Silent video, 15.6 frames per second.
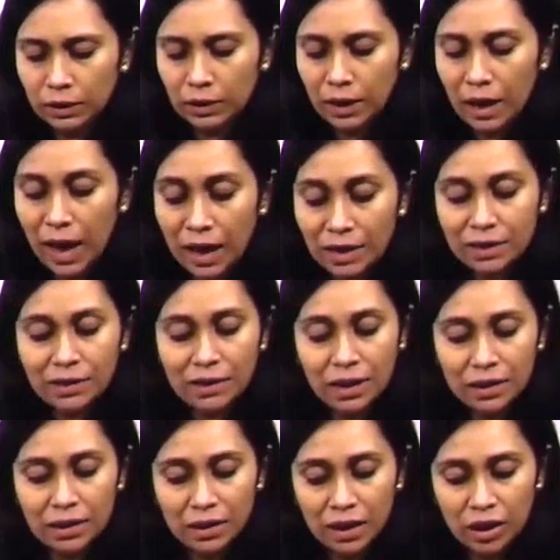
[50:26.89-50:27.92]

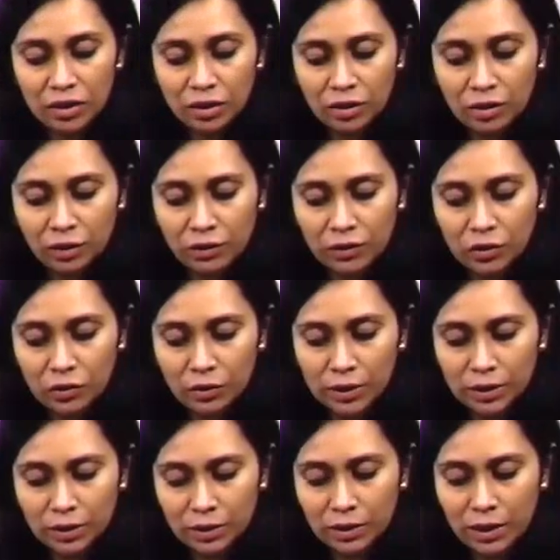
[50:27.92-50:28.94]
anesthetic agent of
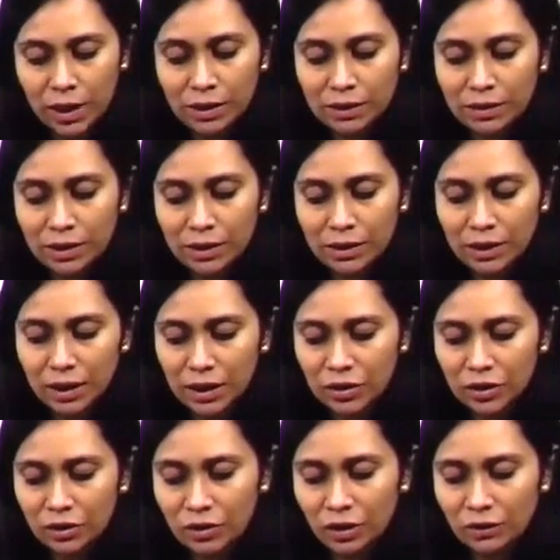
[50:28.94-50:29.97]
choice, anesthetic
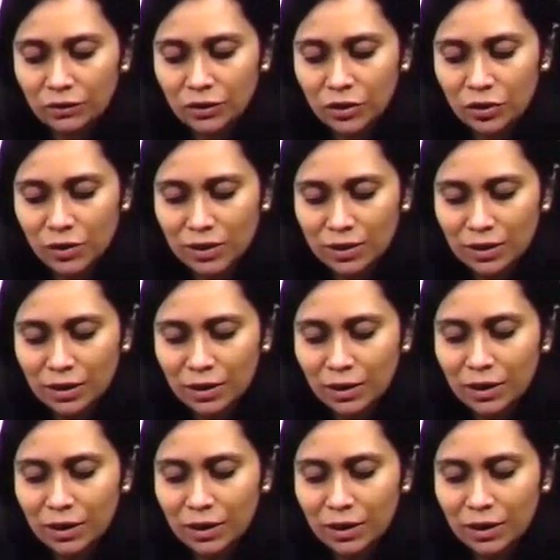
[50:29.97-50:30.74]
agent of choice.